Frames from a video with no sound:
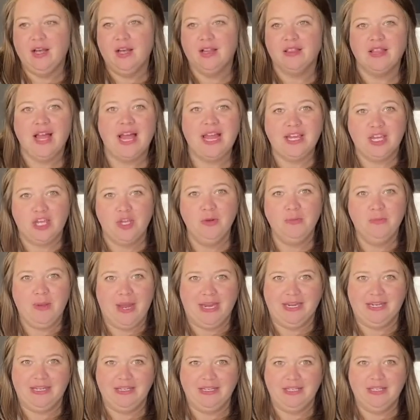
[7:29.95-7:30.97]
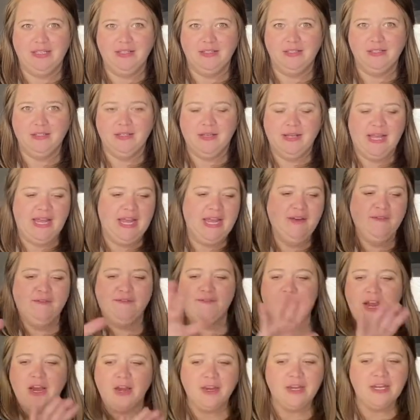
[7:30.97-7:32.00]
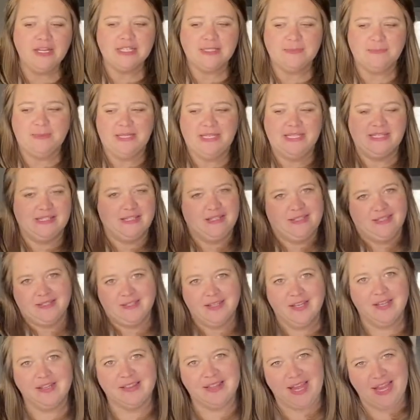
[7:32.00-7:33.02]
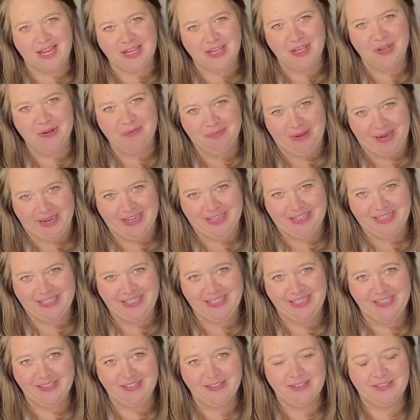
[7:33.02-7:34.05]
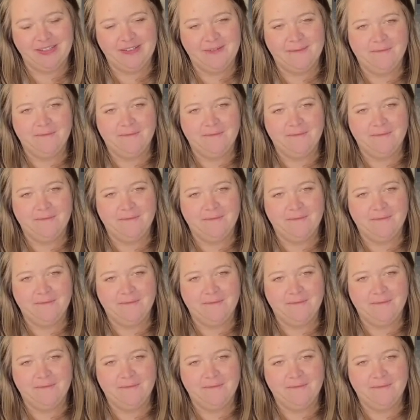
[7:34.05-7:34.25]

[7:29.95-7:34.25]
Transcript: like humanity in various pieces like humanity